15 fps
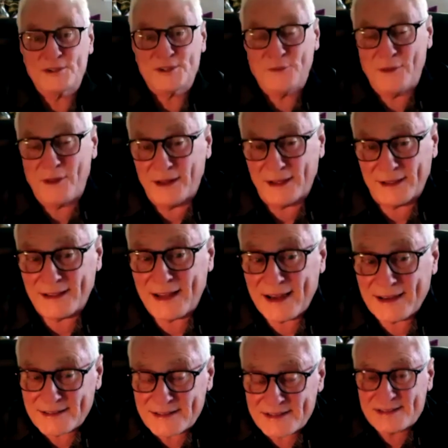of all, I'd
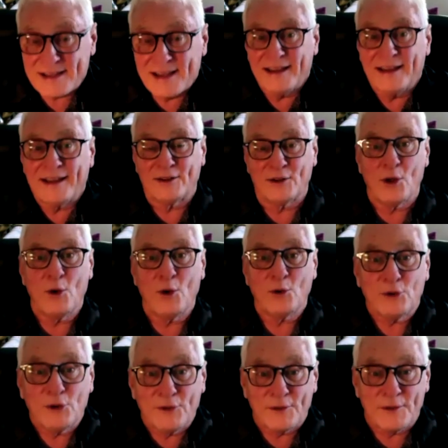like to say hello
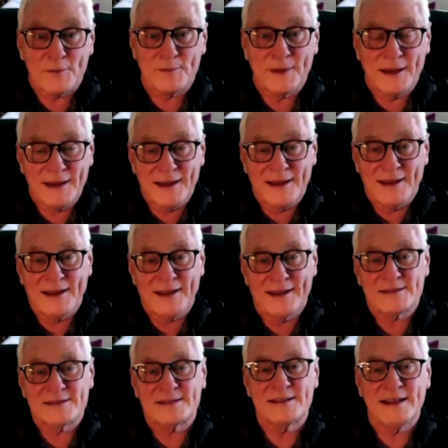to them.
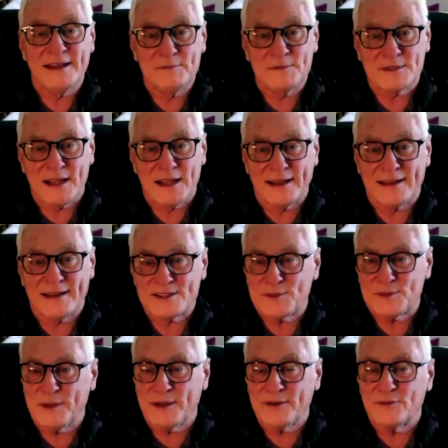It seems like it's
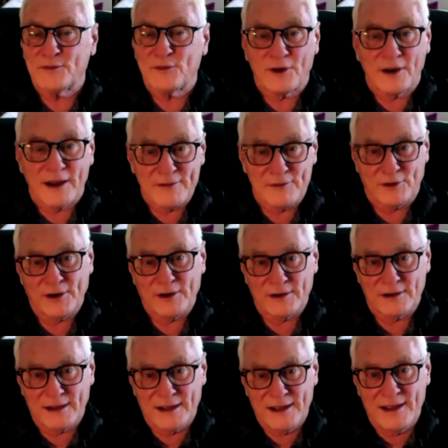been forever.
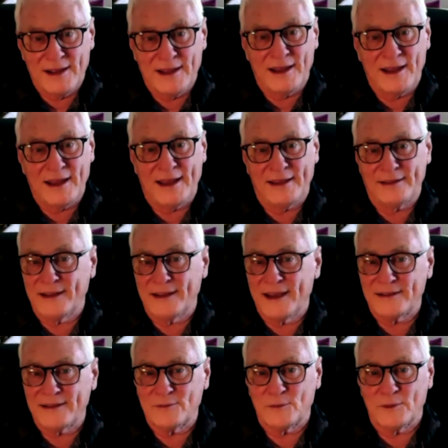And
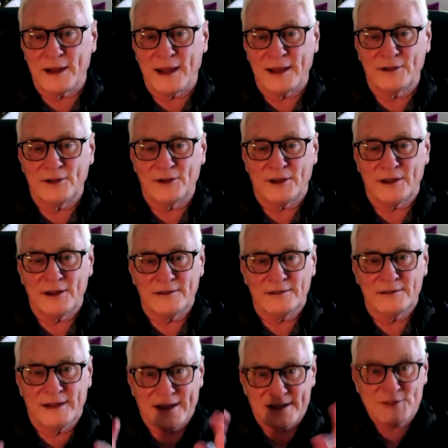yet, when I look at
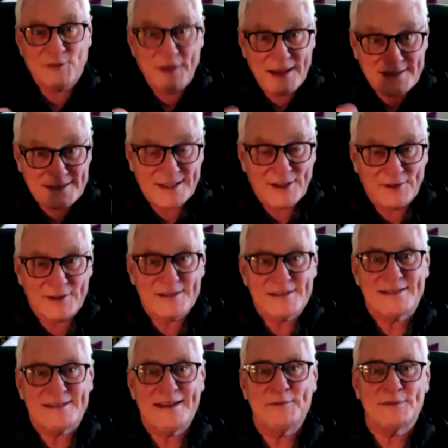Nick's face here, it
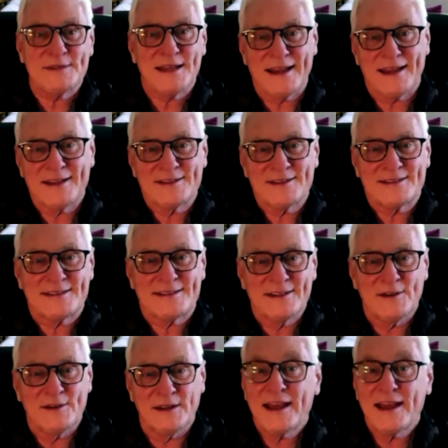seems like it's
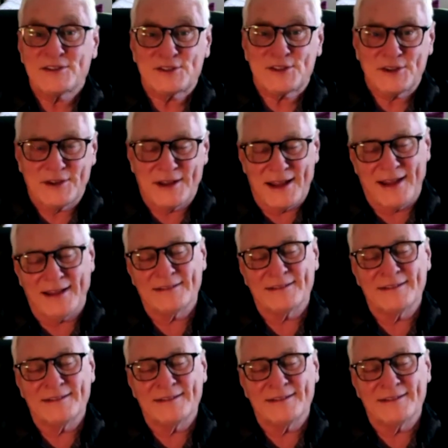yesterday.